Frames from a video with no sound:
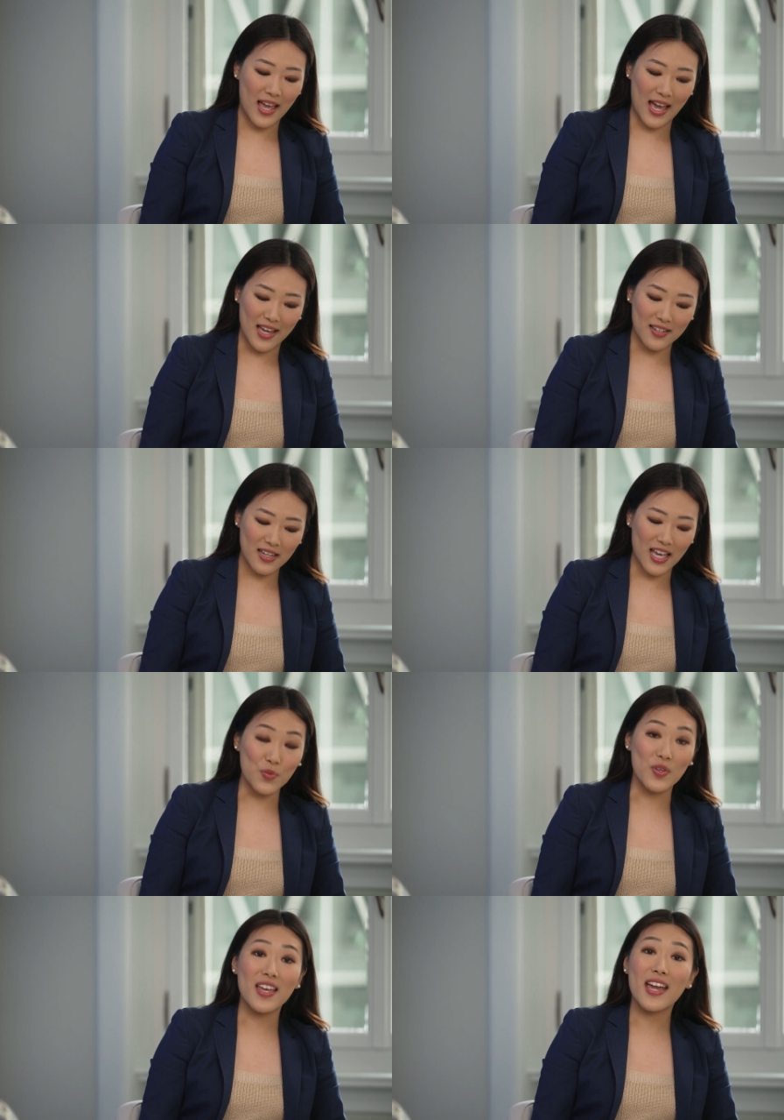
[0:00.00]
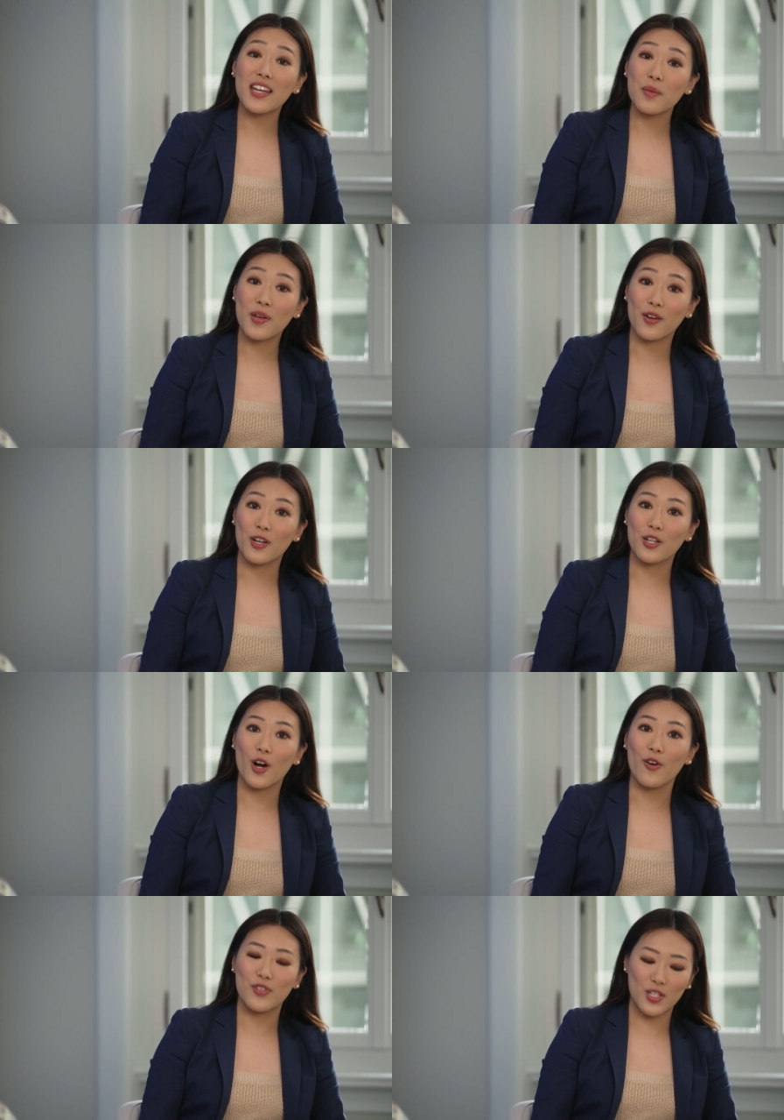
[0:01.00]
And as with any period
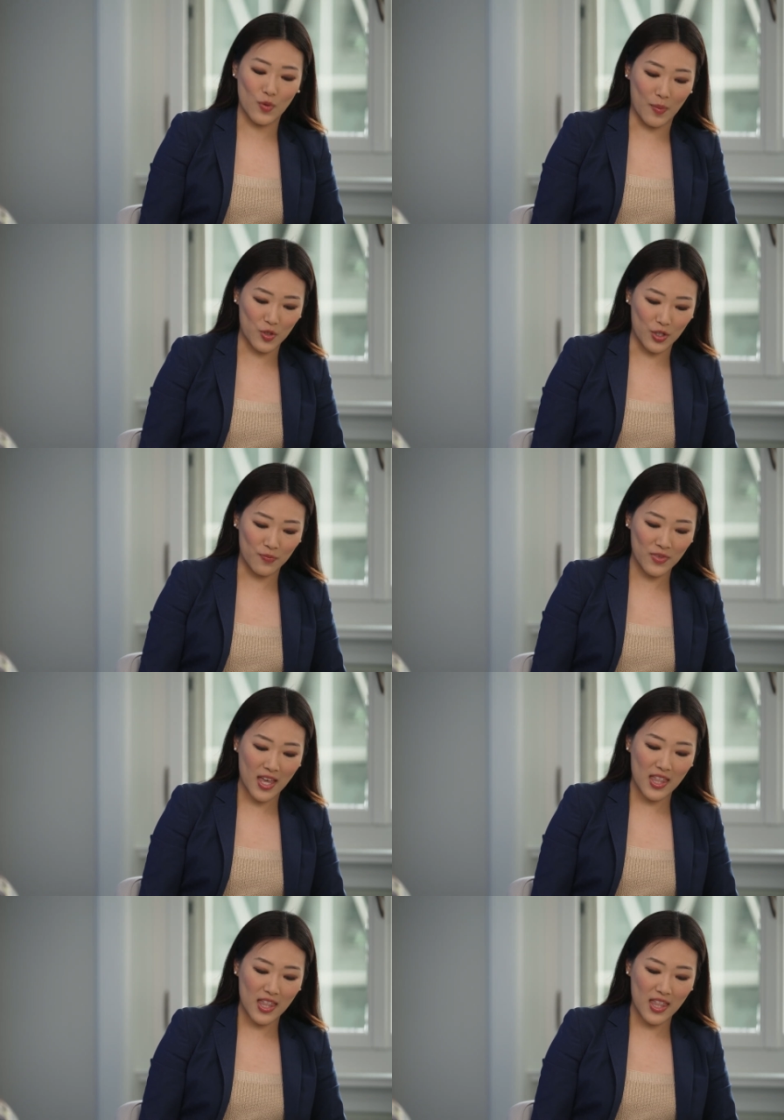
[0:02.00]
of disruption,